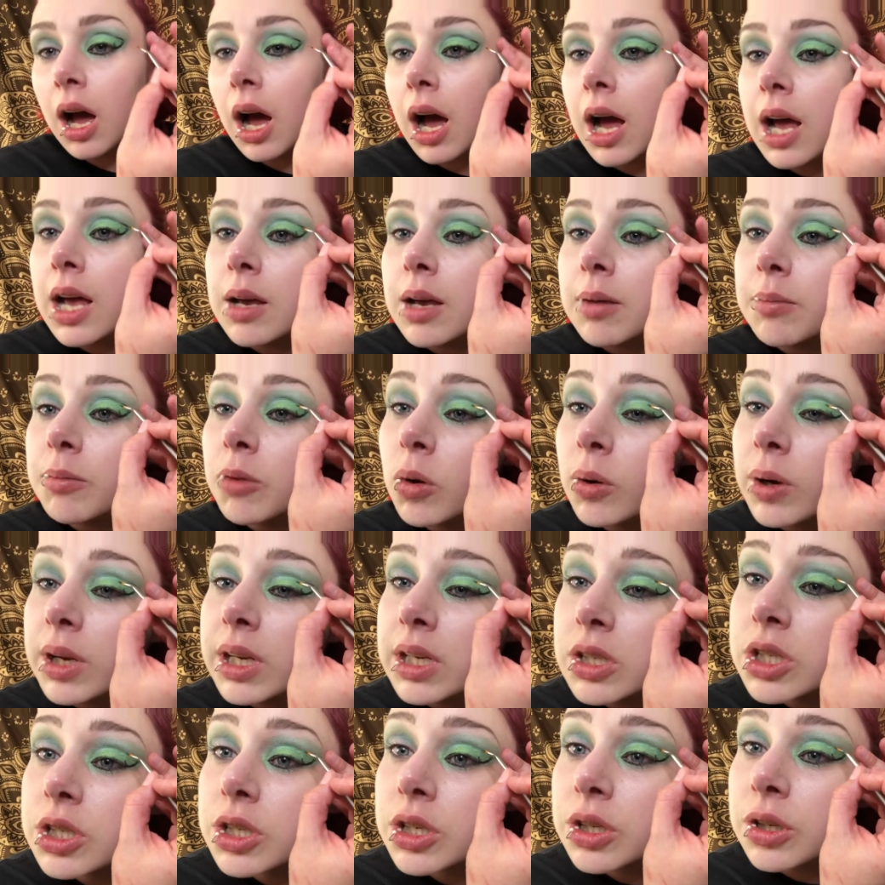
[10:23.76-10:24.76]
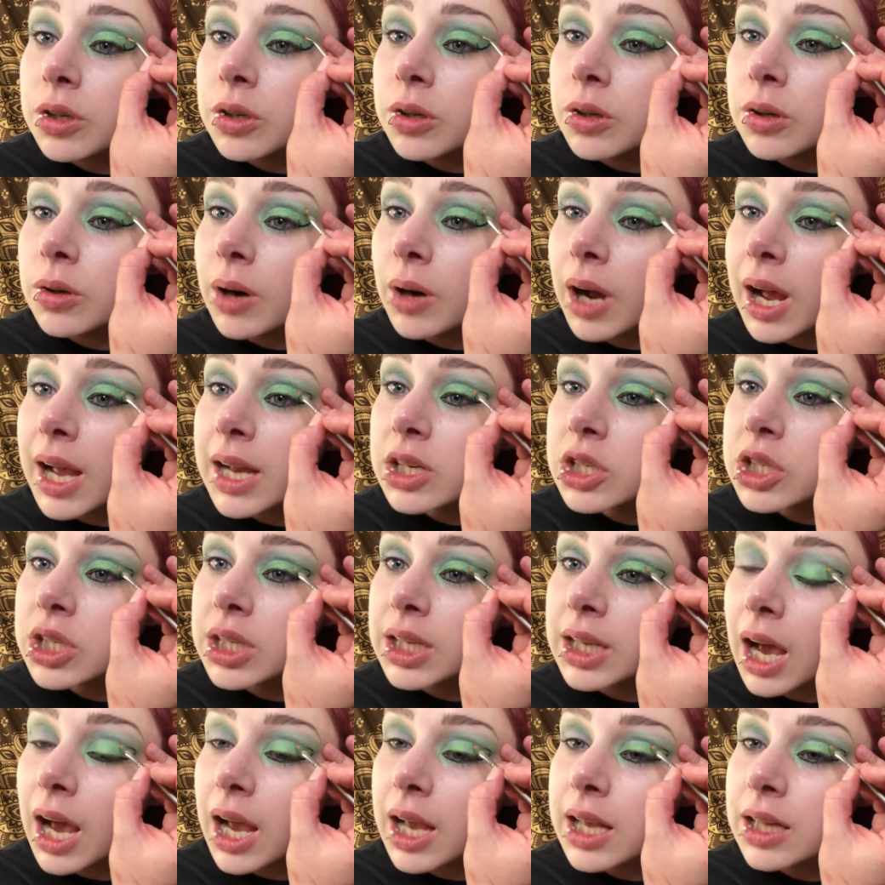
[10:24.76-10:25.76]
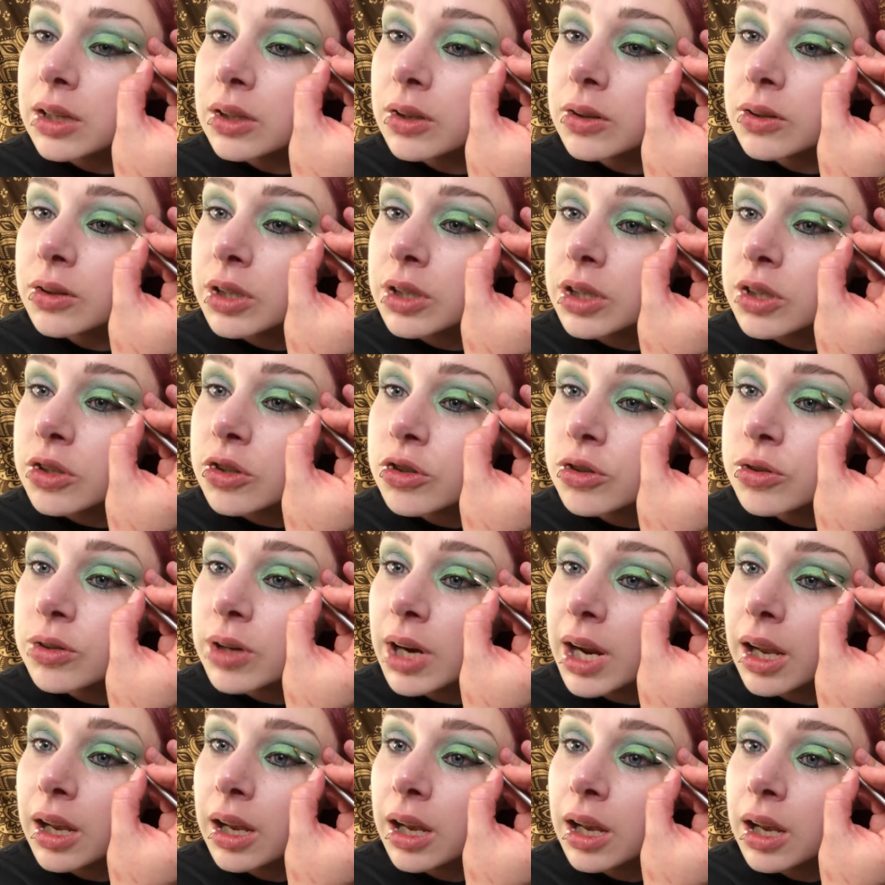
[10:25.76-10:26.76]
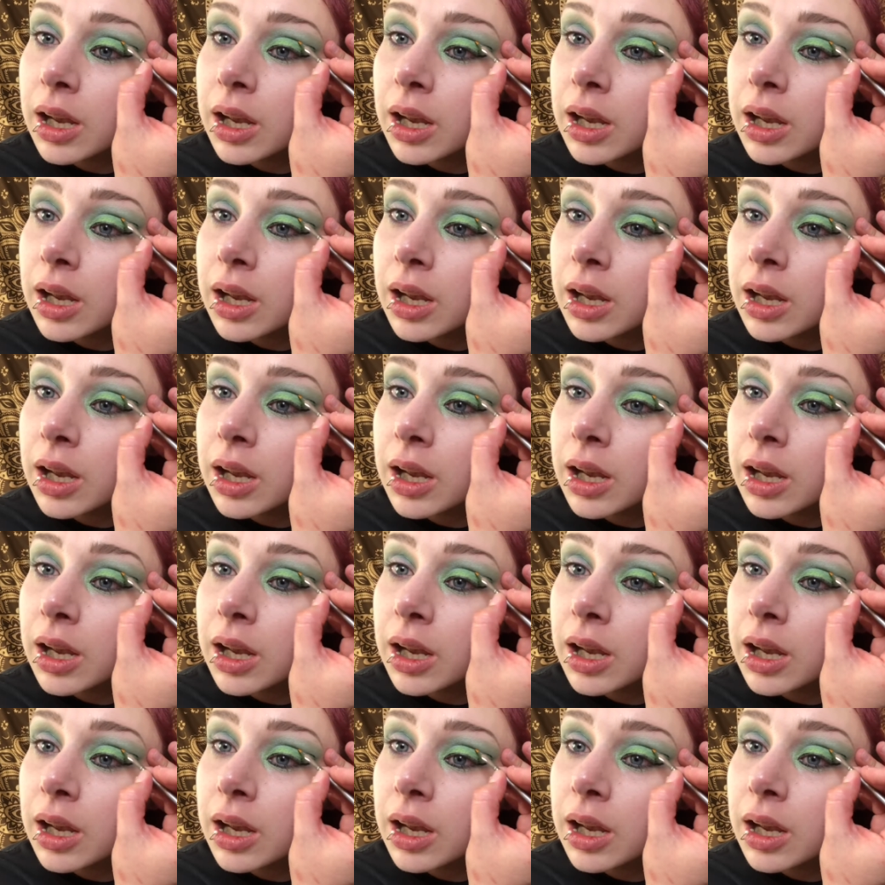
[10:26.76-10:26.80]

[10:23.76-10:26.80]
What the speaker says: I am going to, actually, I learned a trick